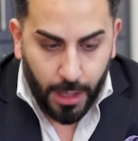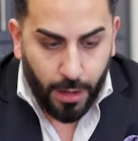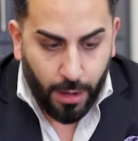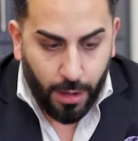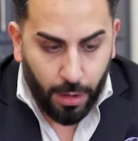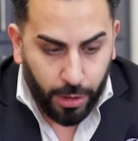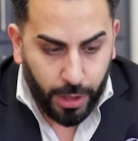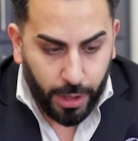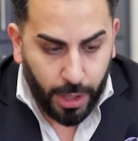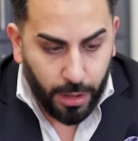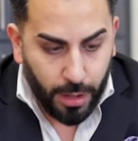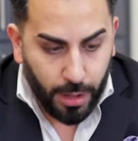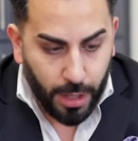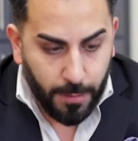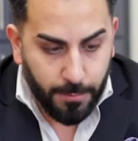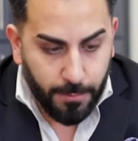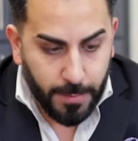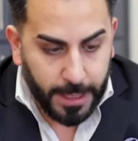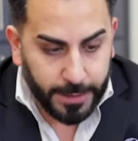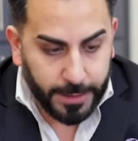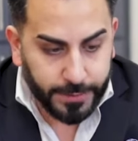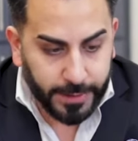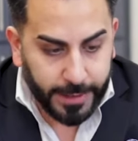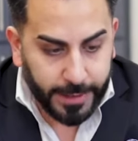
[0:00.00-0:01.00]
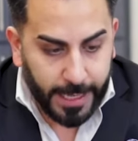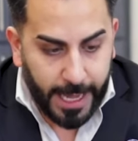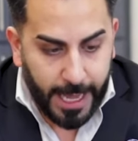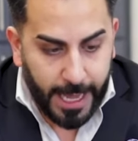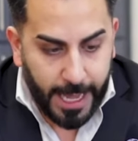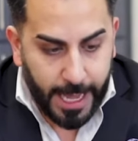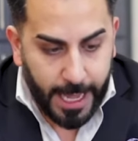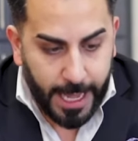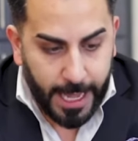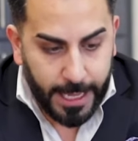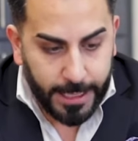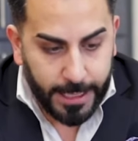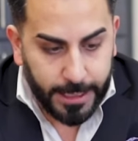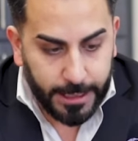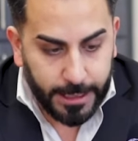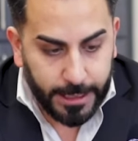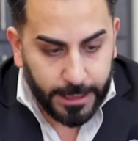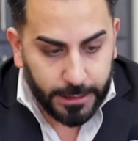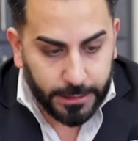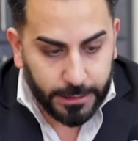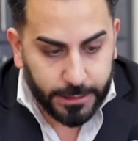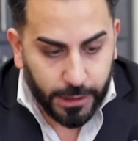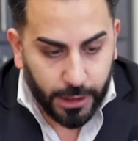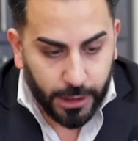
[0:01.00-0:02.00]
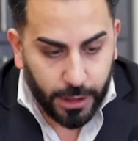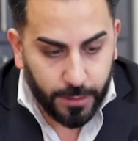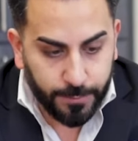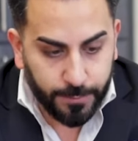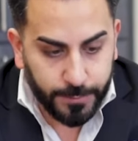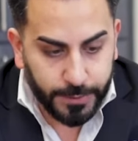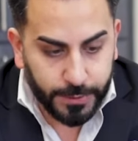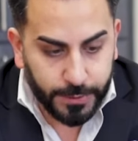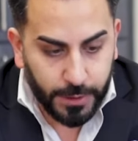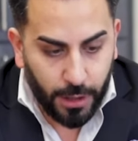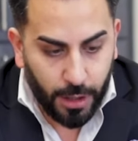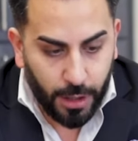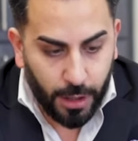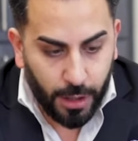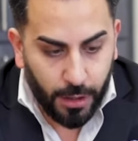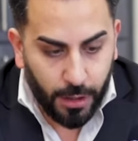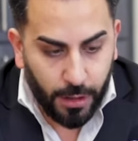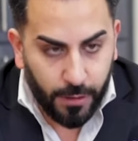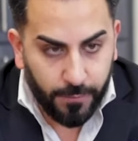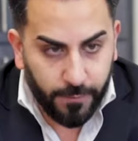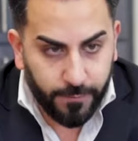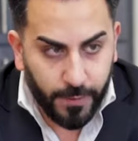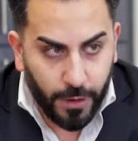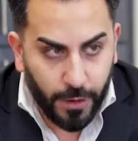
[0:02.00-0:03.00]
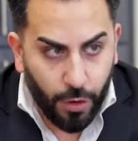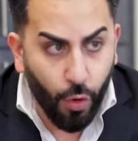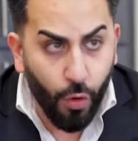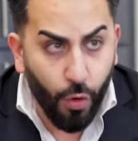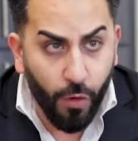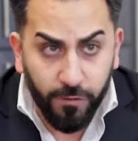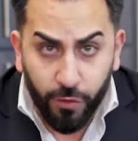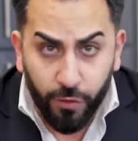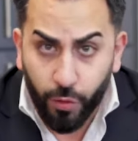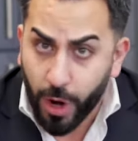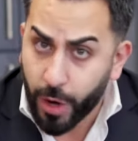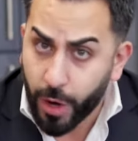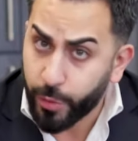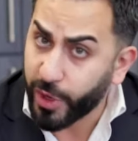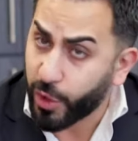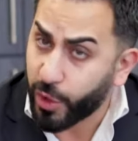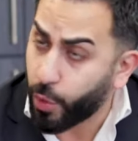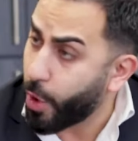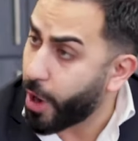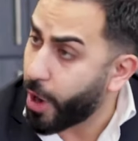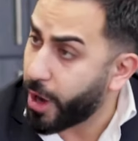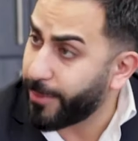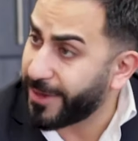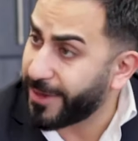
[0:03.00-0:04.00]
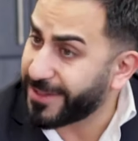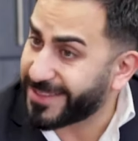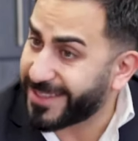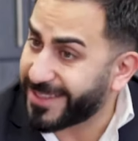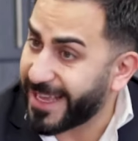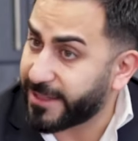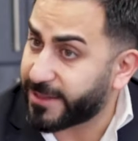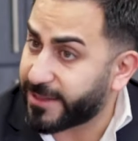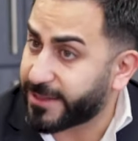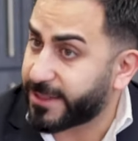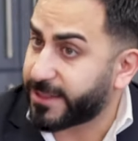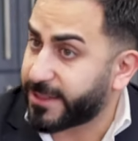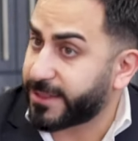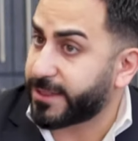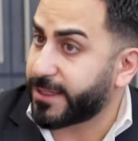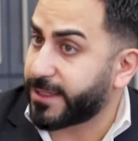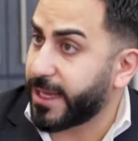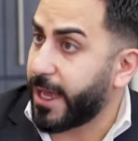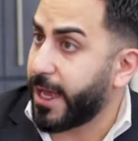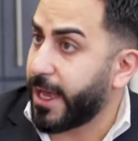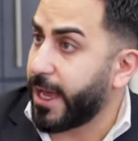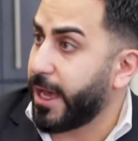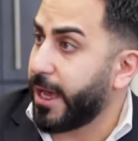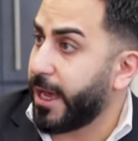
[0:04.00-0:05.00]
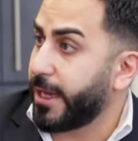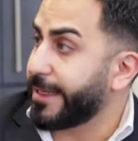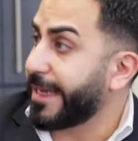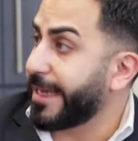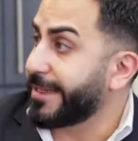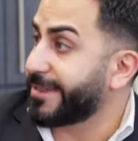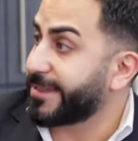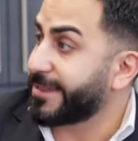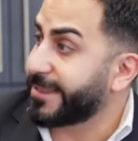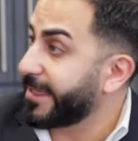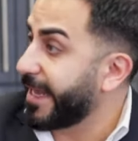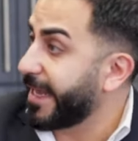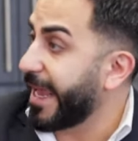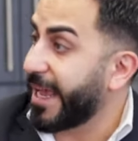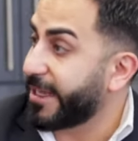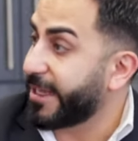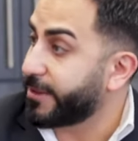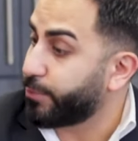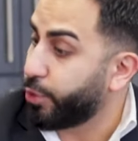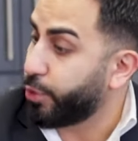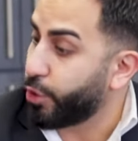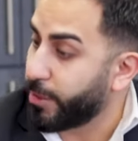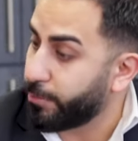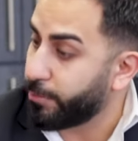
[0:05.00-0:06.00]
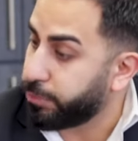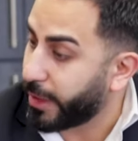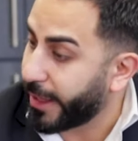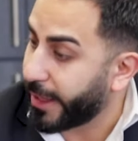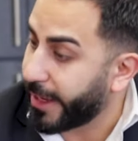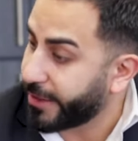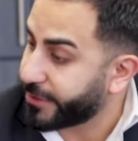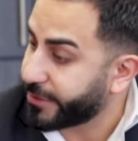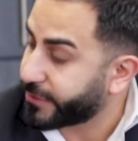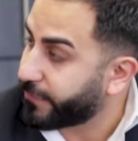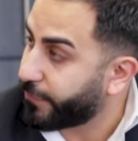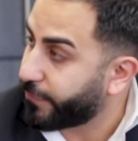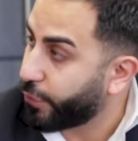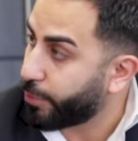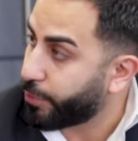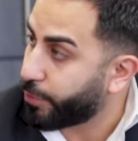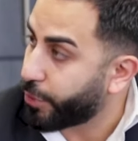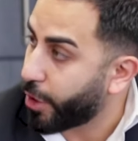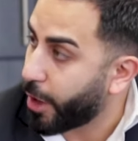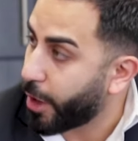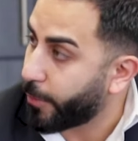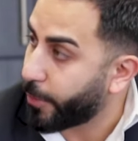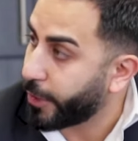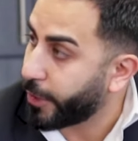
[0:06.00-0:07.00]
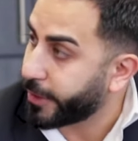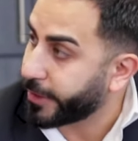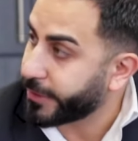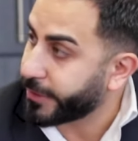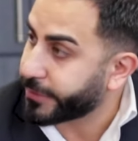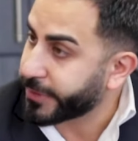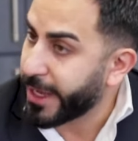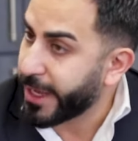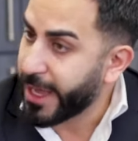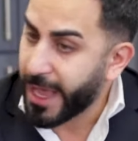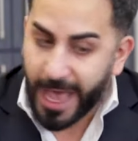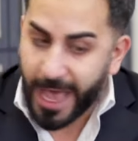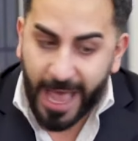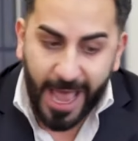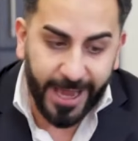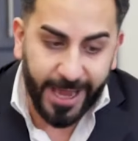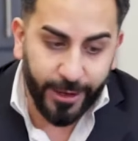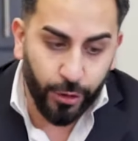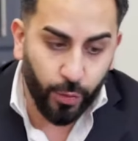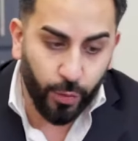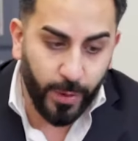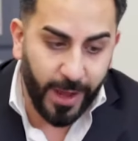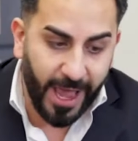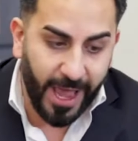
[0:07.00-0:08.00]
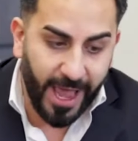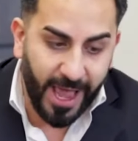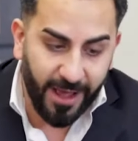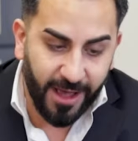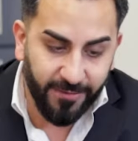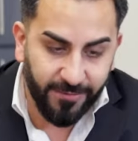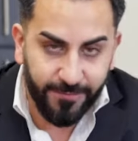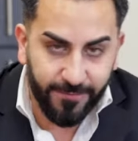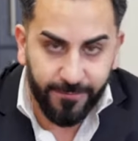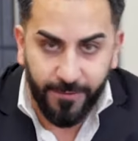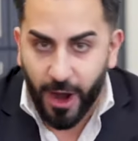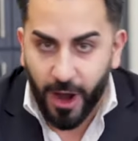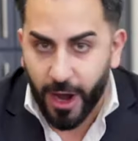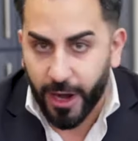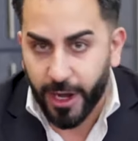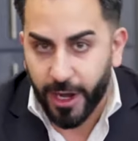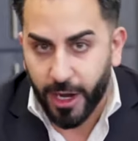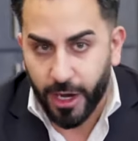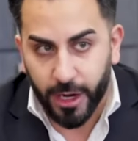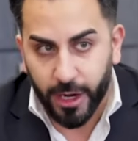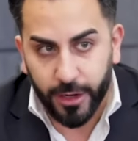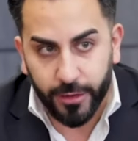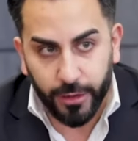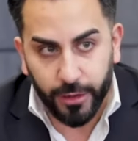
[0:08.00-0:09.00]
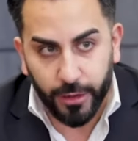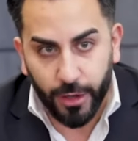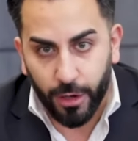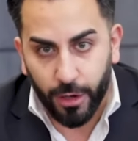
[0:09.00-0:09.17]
Okay, amazing. And in terms of overall requirements that city has put in place for properties, I know we have fire,